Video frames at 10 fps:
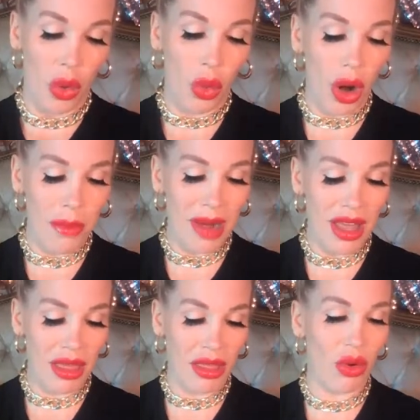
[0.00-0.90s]
What are
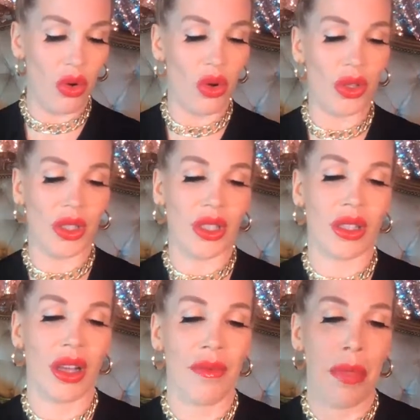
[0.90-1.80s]
my
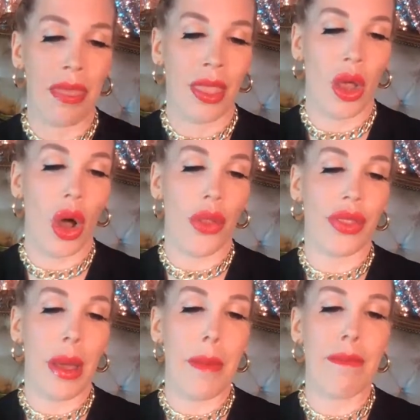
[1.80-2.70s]
thoughts
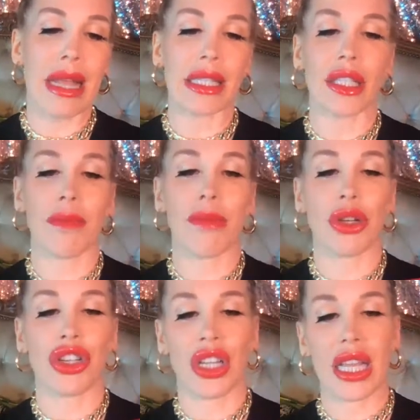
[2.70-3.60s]
on the
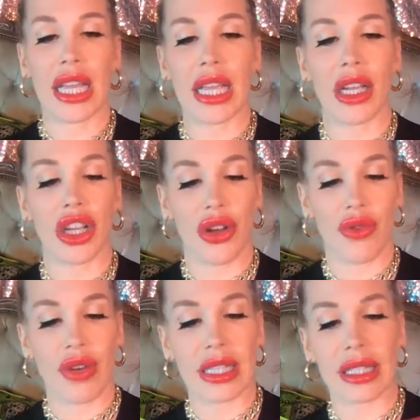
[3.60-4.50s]
Mitsubishi
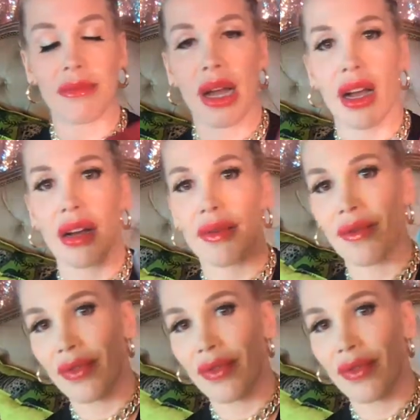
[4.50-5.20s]
Charisma,